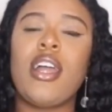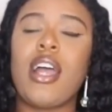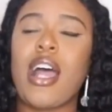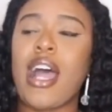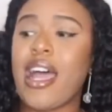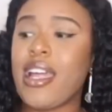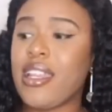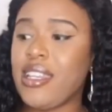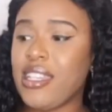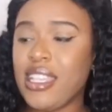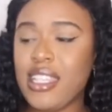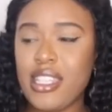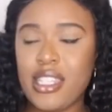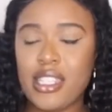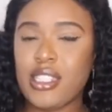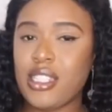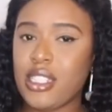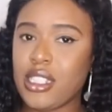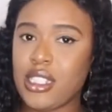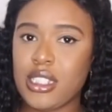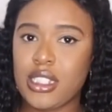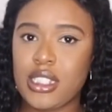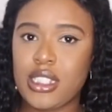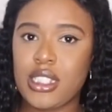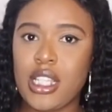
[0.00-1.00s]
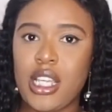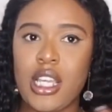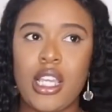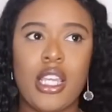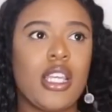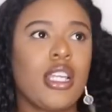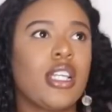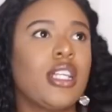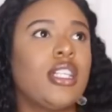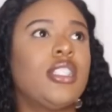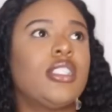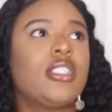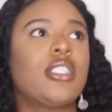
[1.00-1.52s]
I needed this.
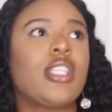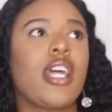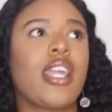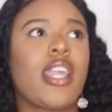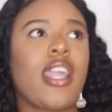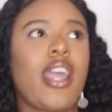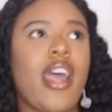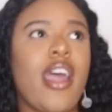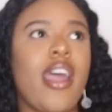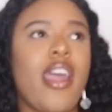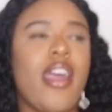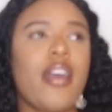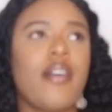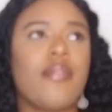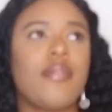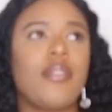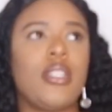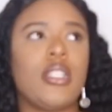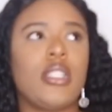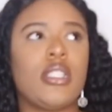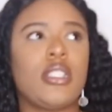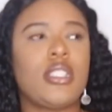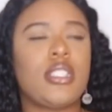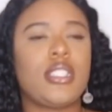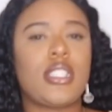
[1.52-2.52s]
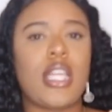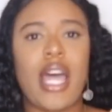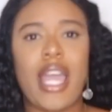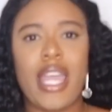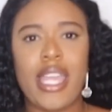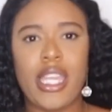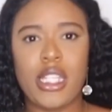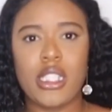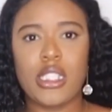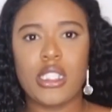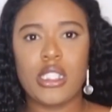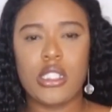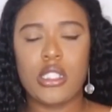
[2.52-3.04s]
Because like I have this
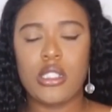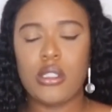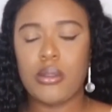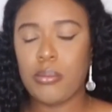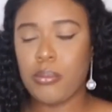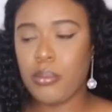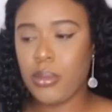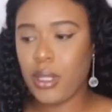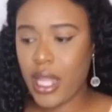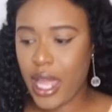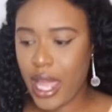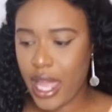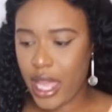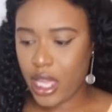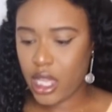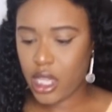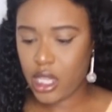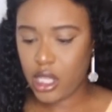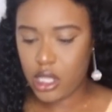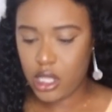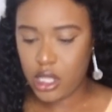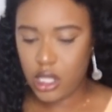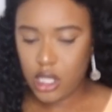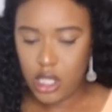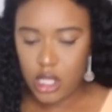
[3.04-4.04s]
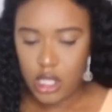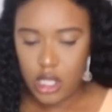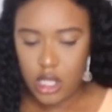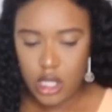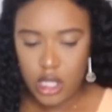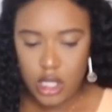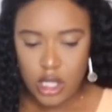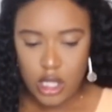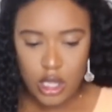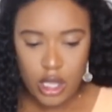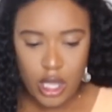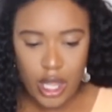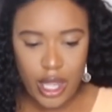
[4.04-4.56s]
tight black
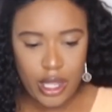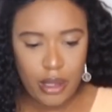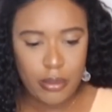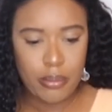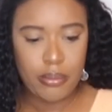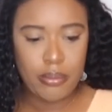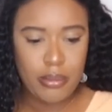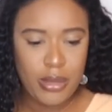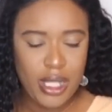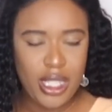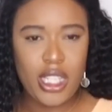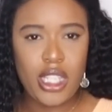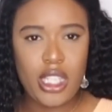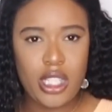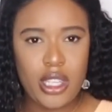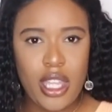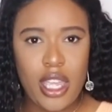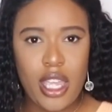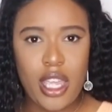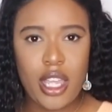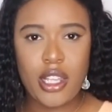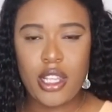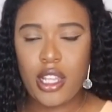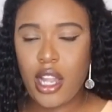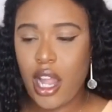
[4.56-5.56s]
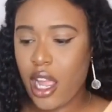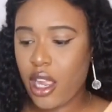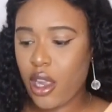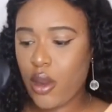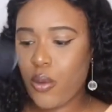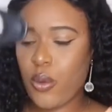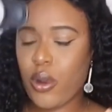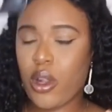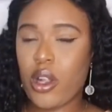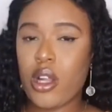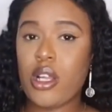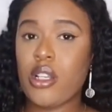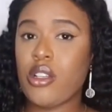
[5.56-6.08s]
like mini thing that I can
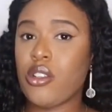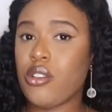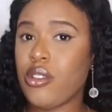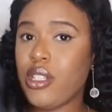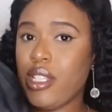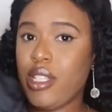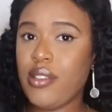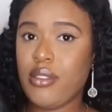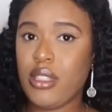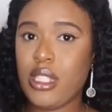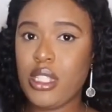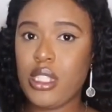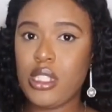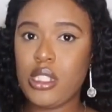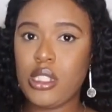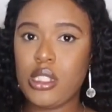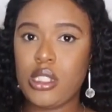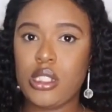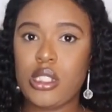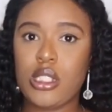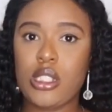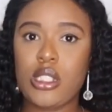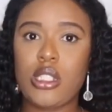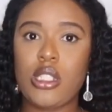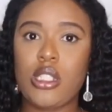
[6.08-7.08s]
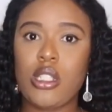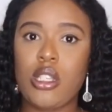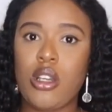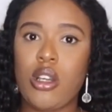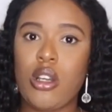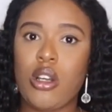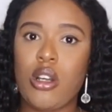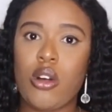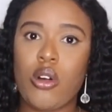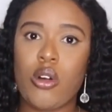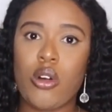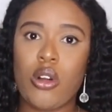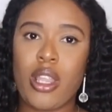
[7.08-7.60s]
wear underneath this.
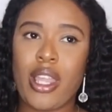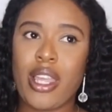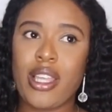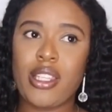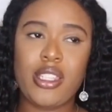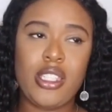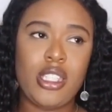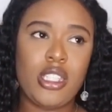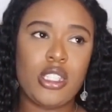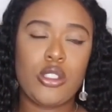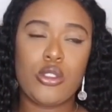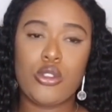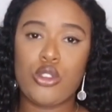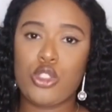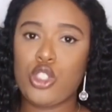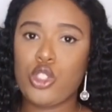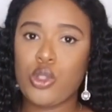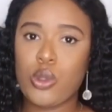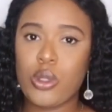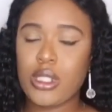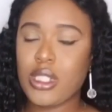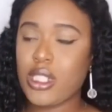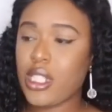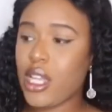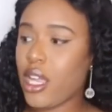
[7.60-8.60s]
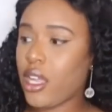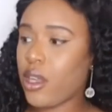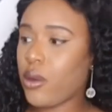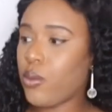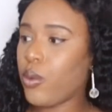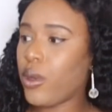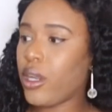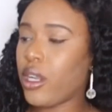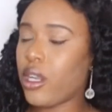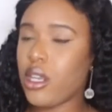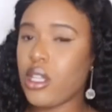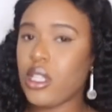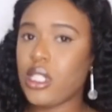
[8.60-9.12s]
Or like these little shorts that I can
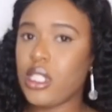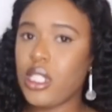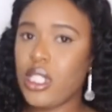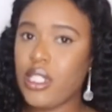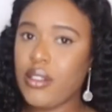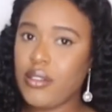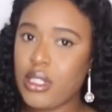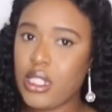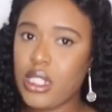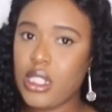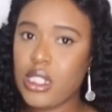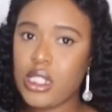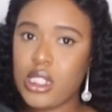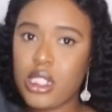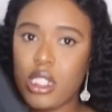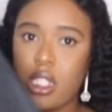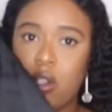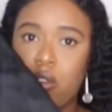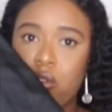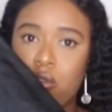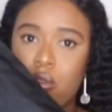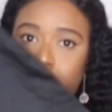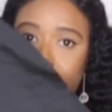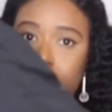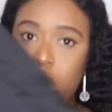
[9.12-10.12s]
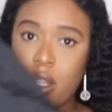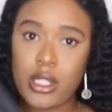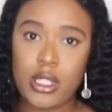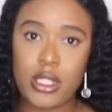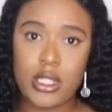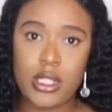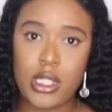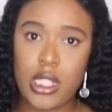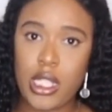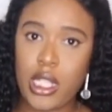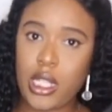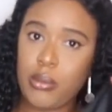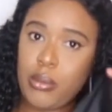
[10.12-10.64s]
wear underneath this. And rock this
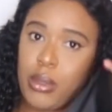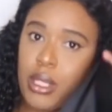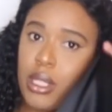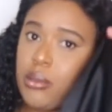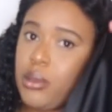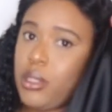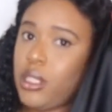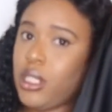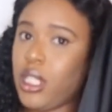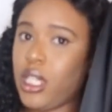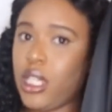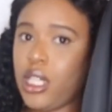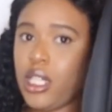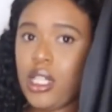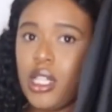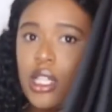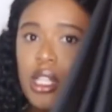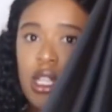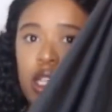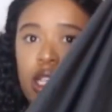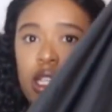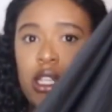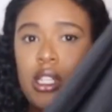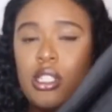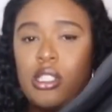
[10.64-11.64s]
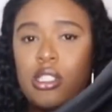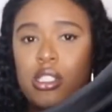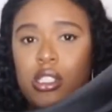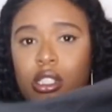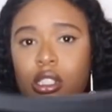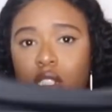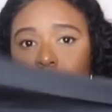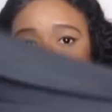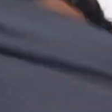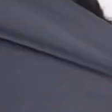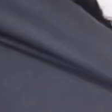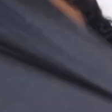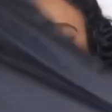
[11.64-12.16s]
thing, baby. Like. This
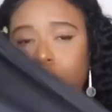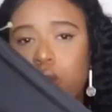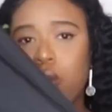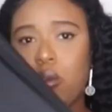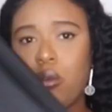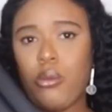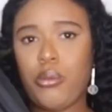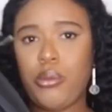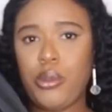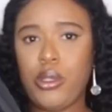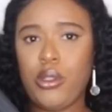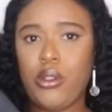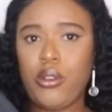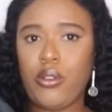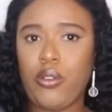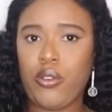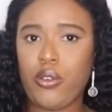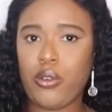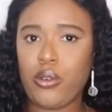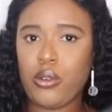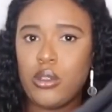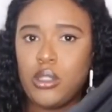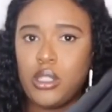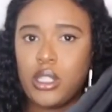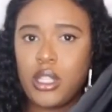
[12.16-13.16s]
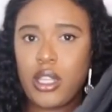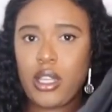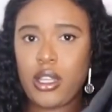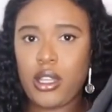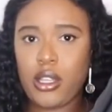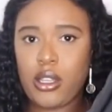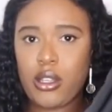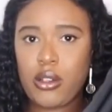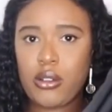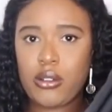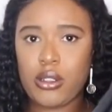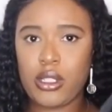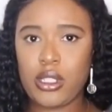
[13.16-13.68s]
is so beautiful. Look how
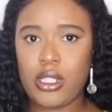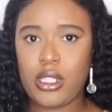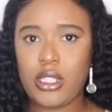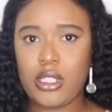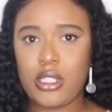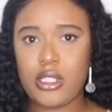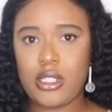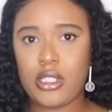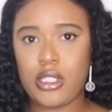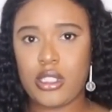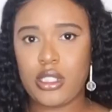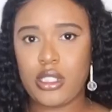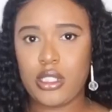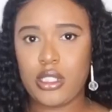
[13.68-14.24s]
long it is.